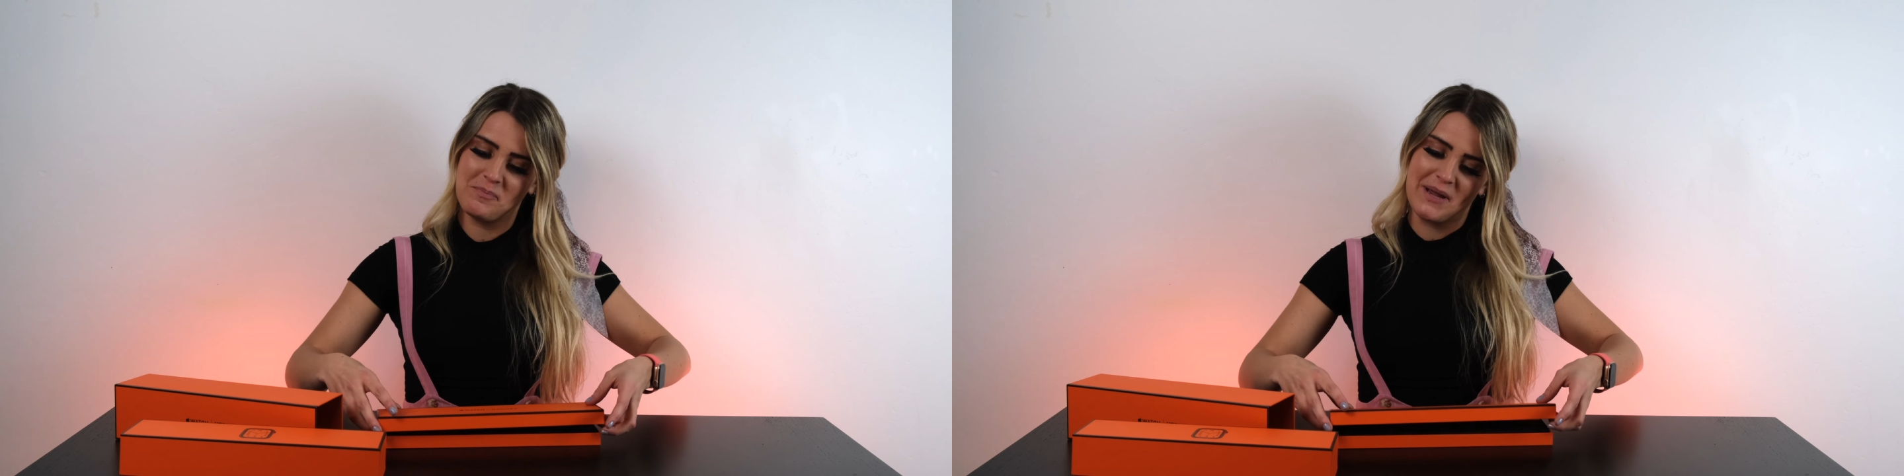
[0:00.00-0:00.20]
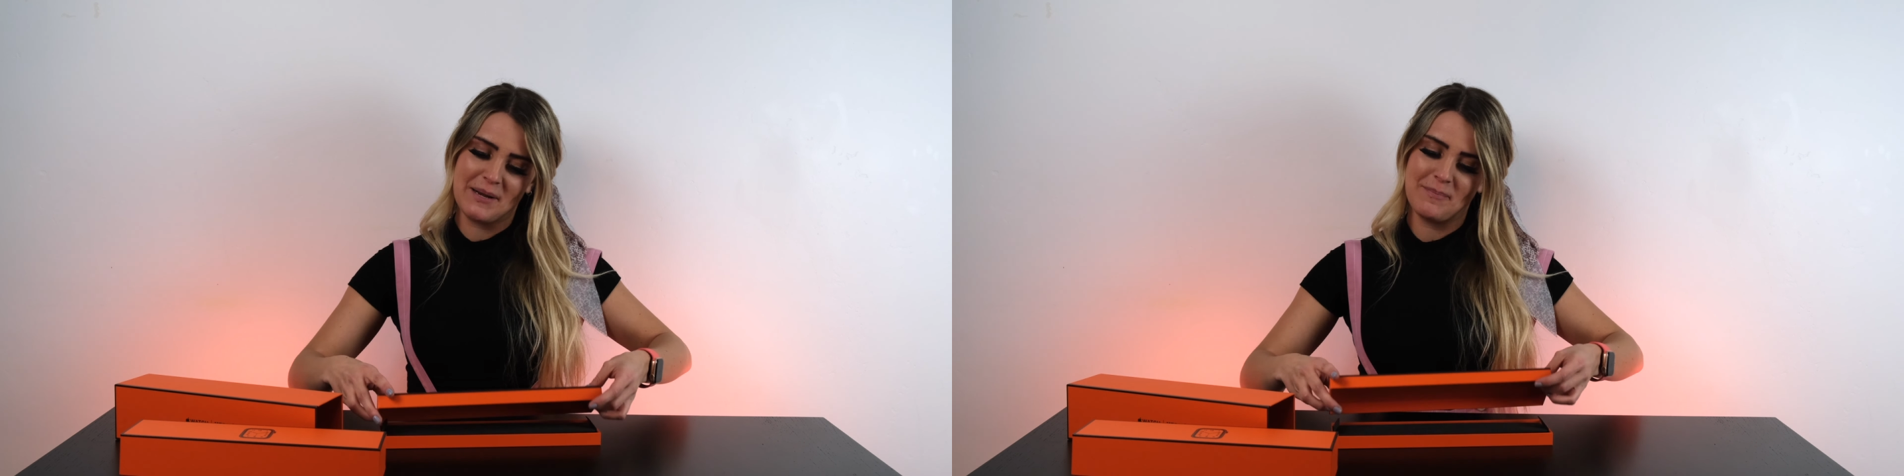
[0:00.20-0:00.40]

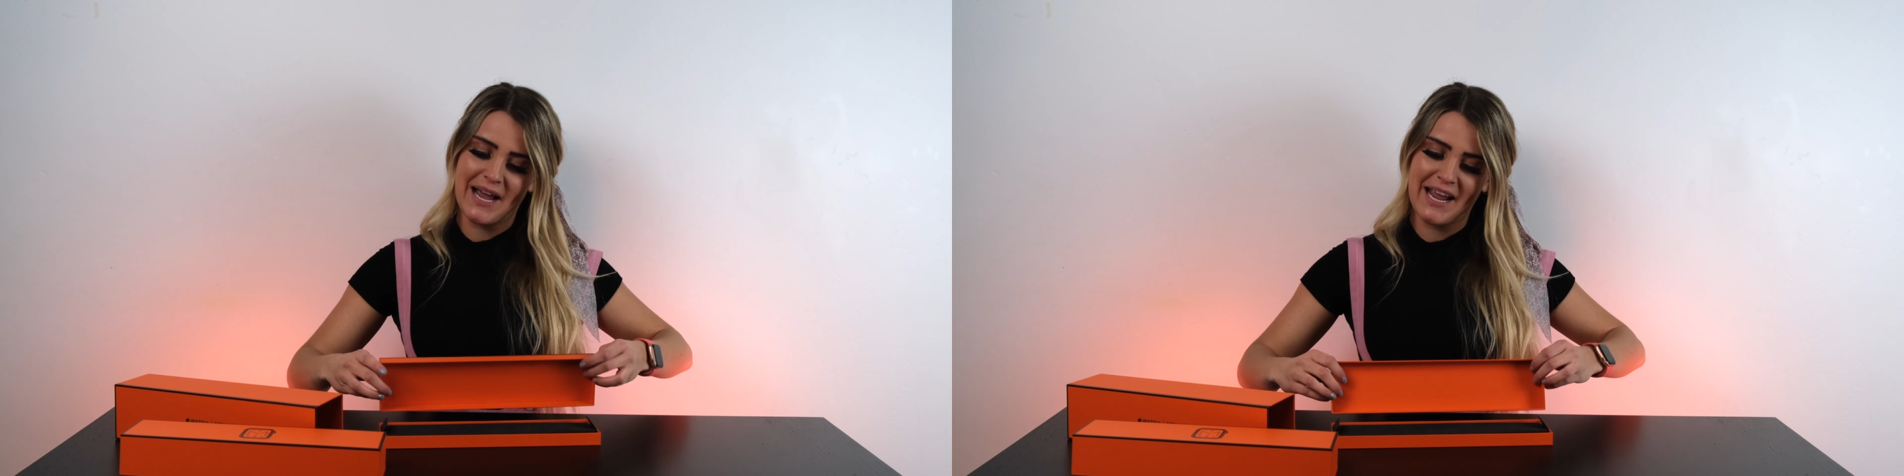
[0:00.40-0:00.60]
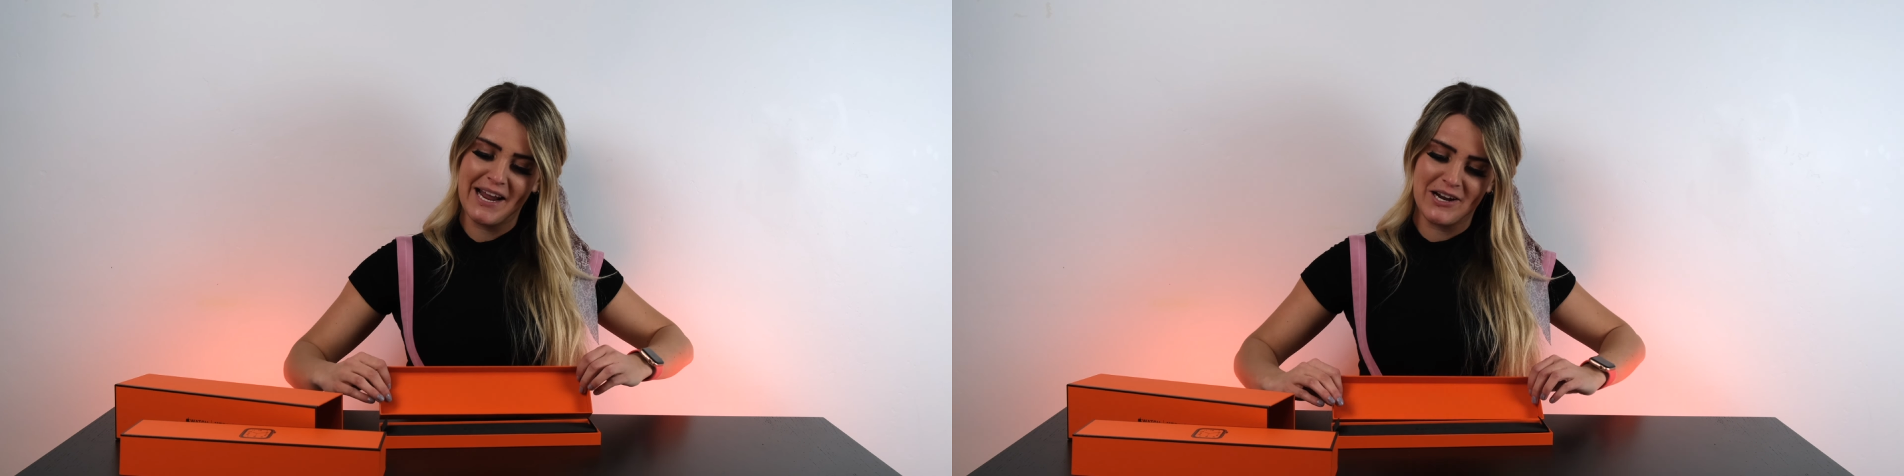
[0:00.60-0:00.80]
made
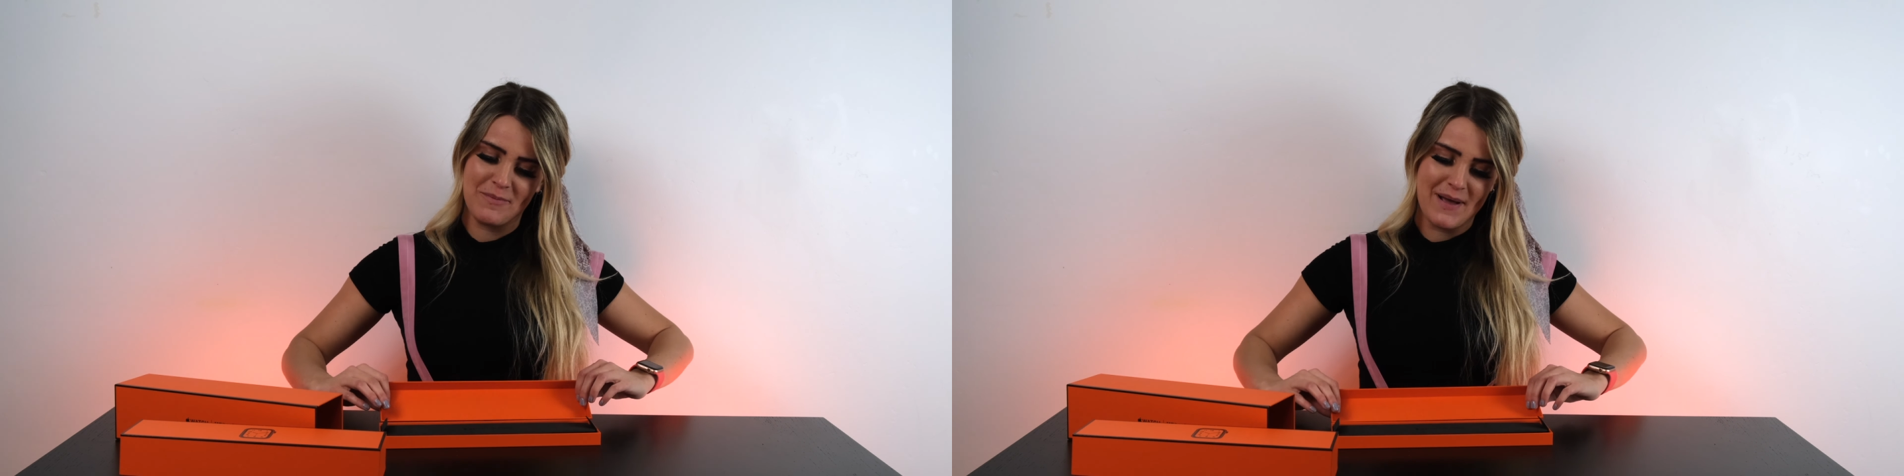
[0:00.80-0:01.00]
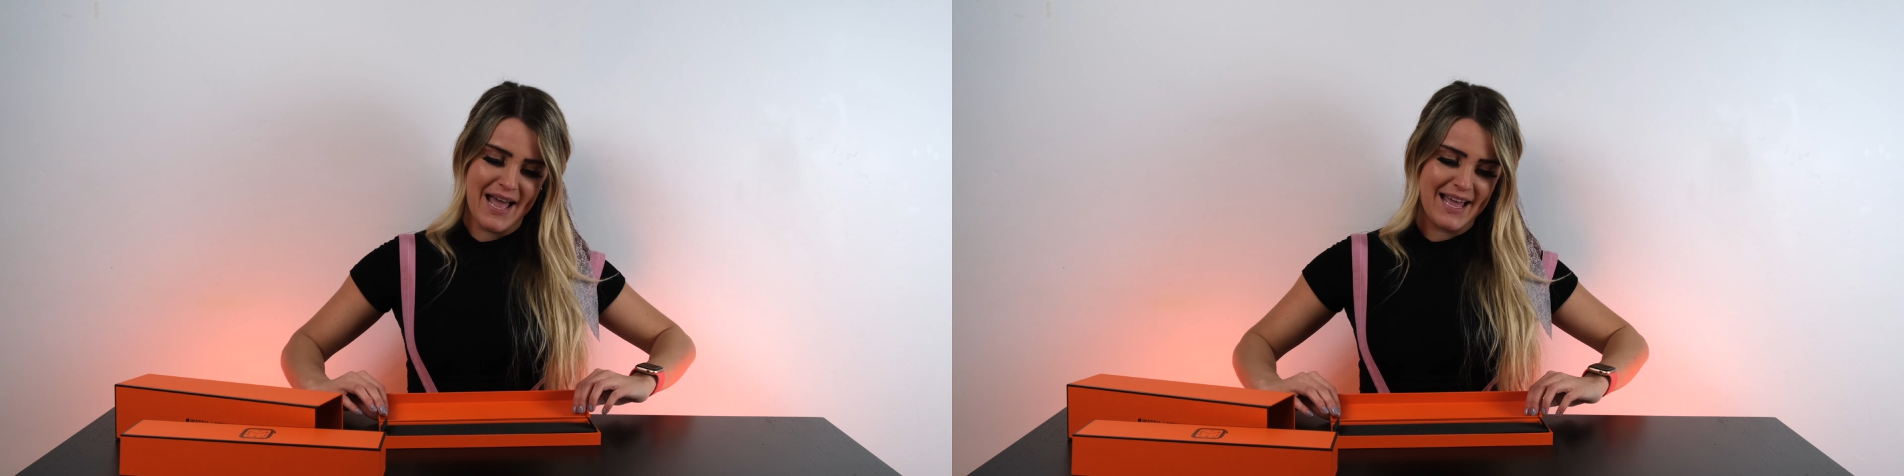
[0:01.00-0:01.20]
by
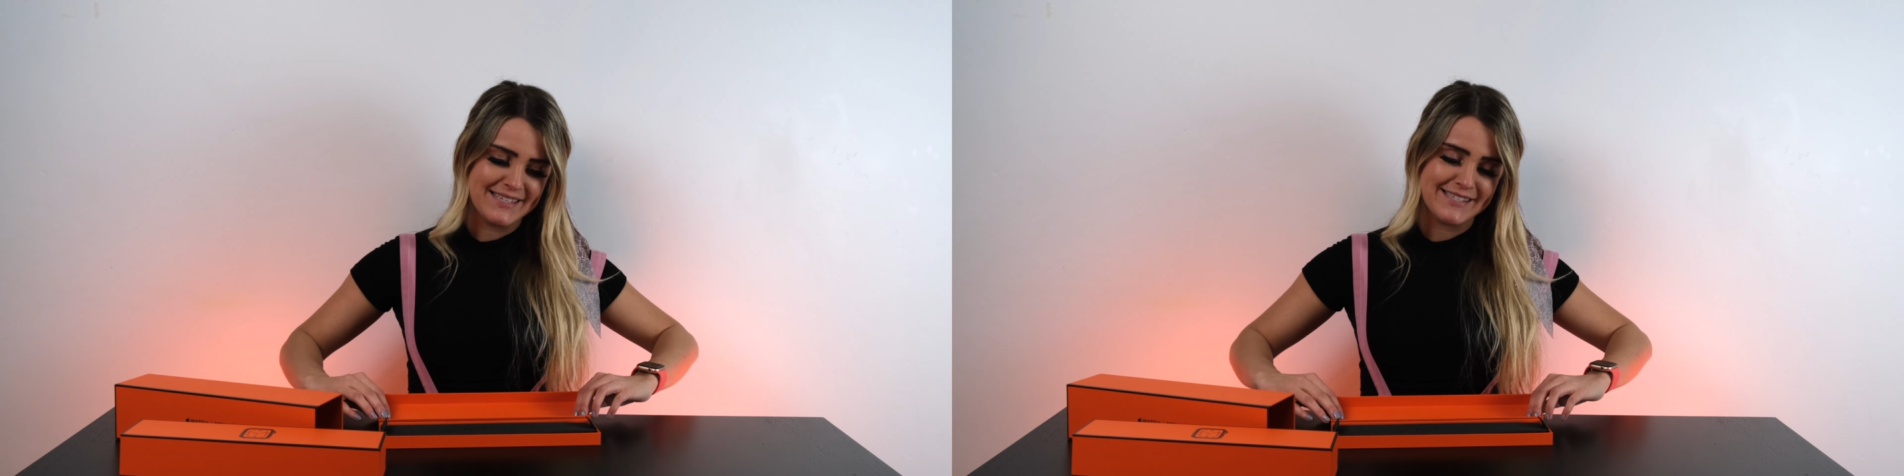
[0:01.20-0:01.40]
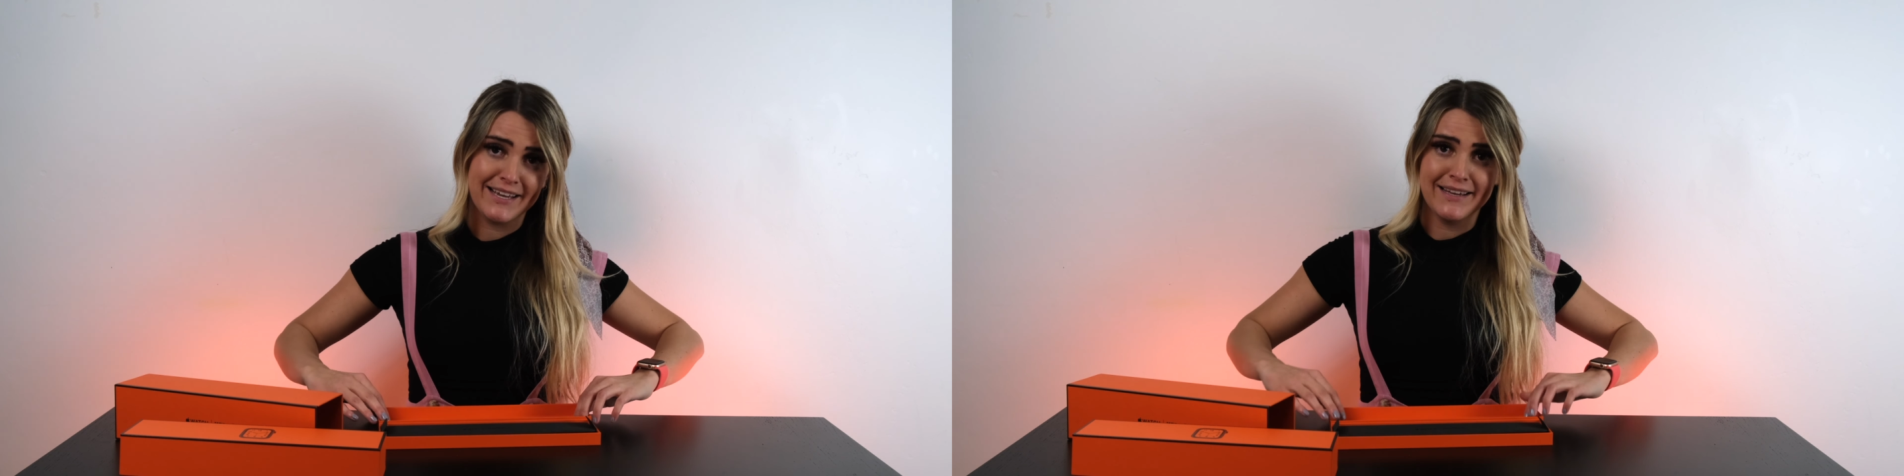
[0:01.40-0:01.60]
Hermes,